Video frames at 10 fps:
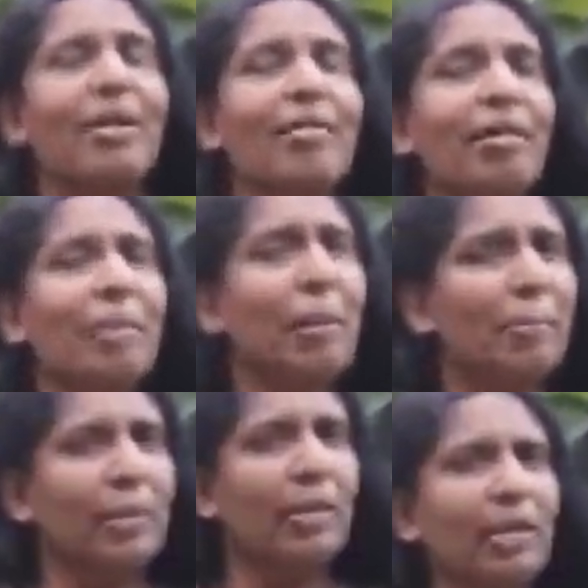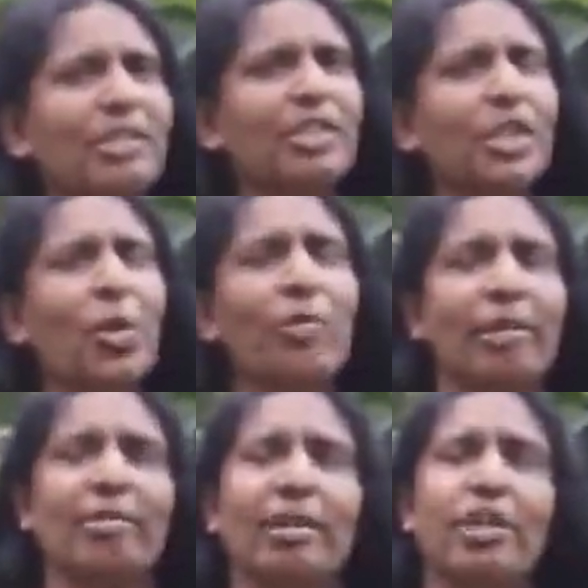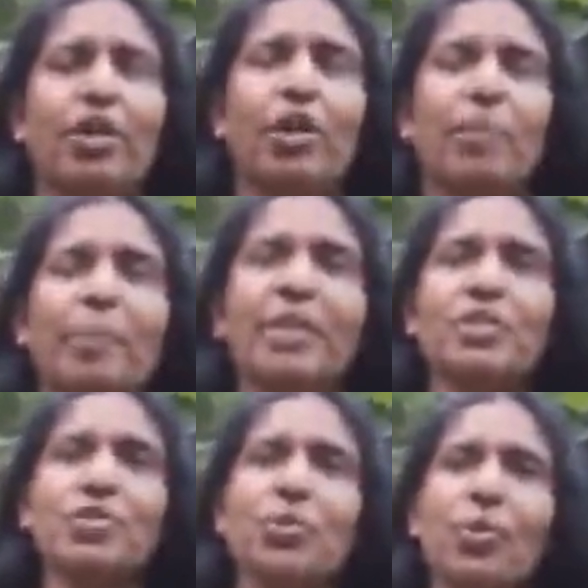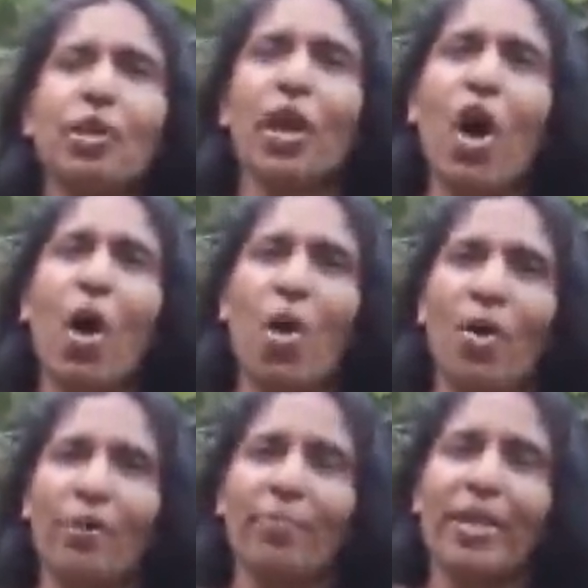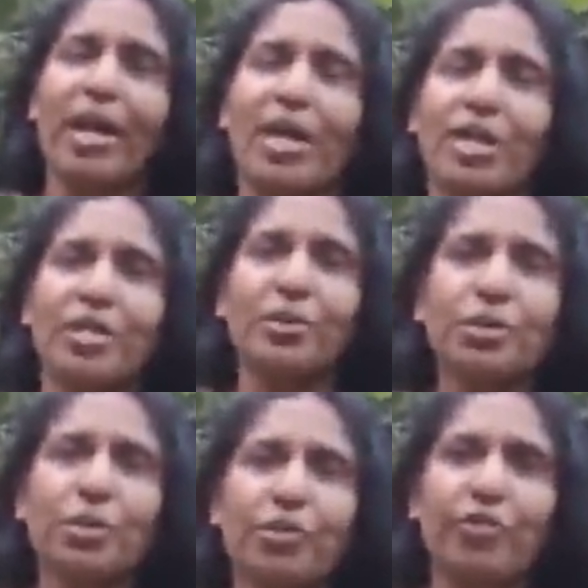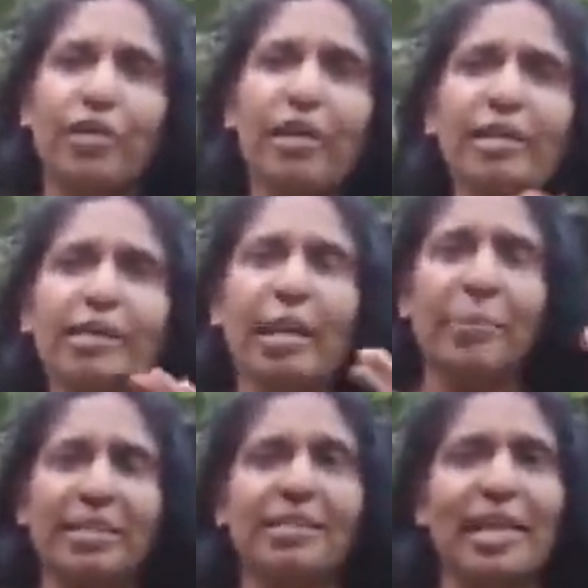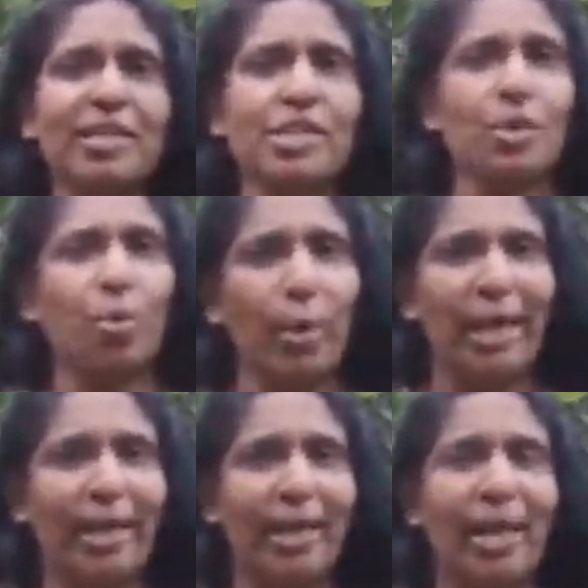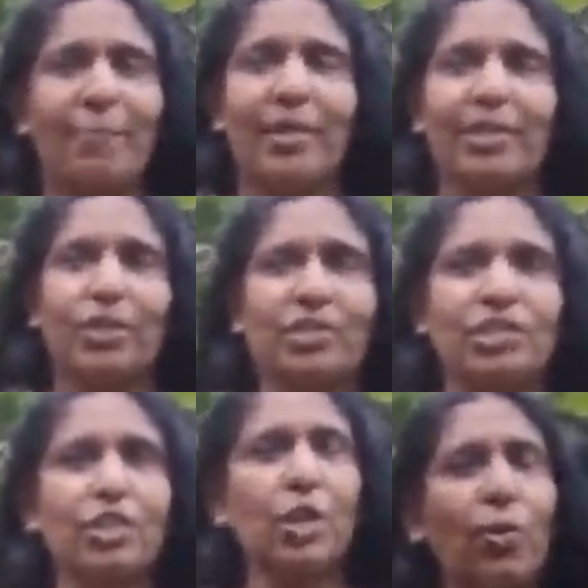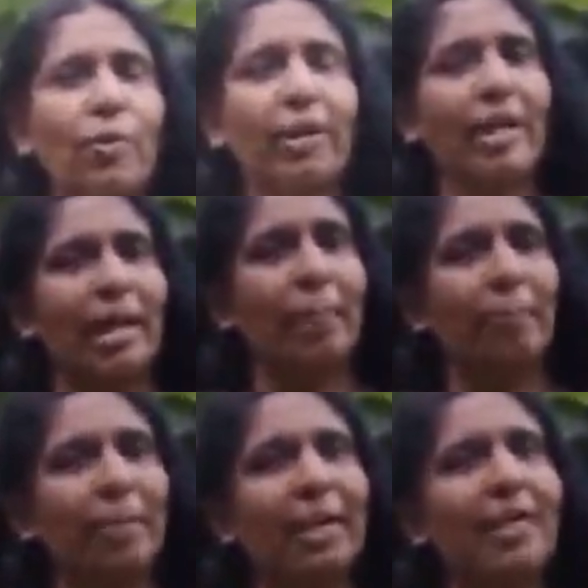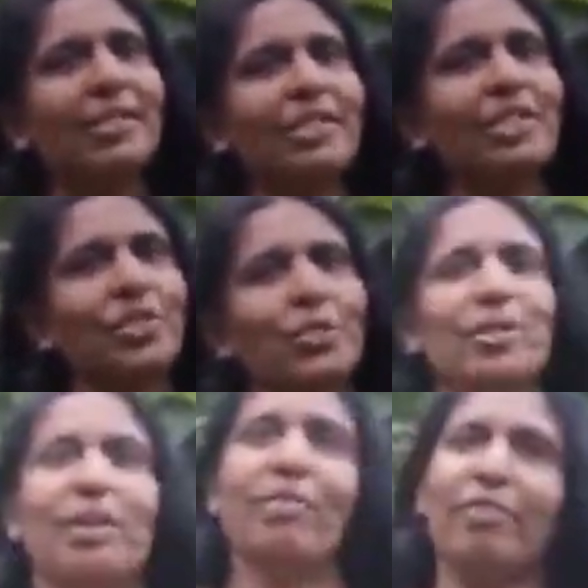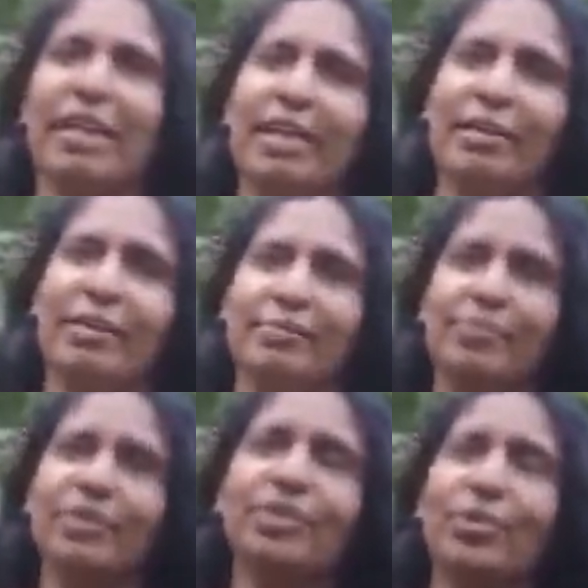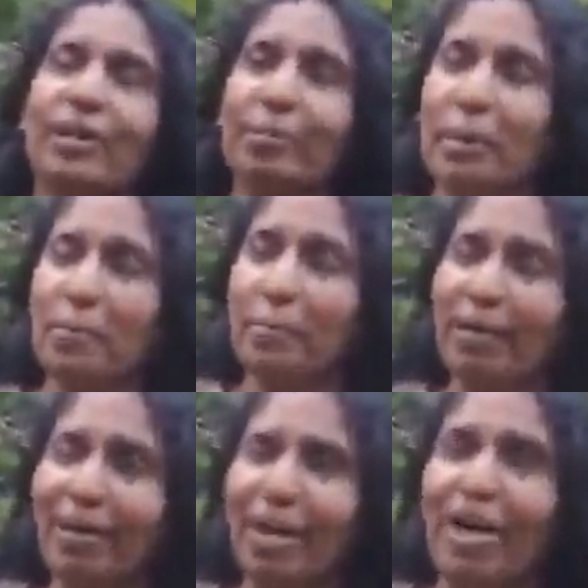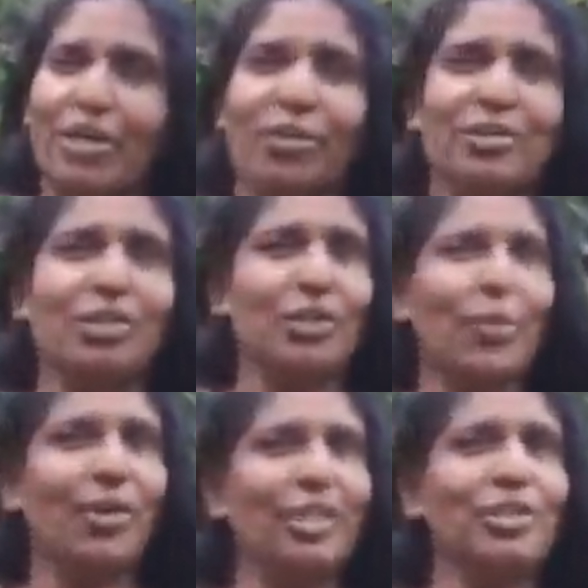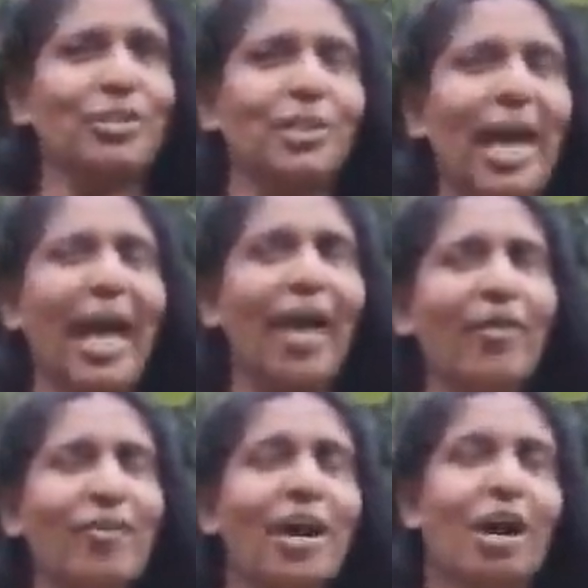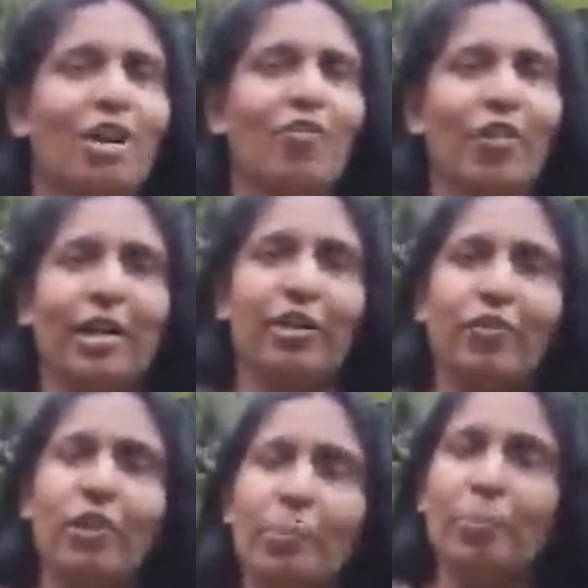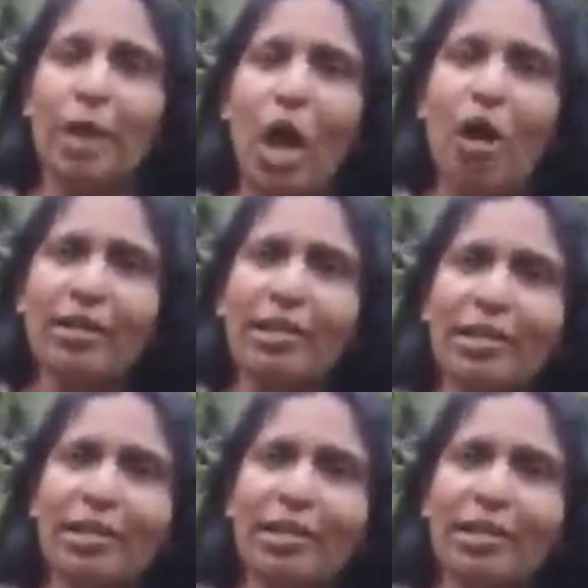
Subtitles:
Remember, a story need not be too long. You should word them in such a way that your story appeals to the reader. So remember, your story should have a wonderful plot,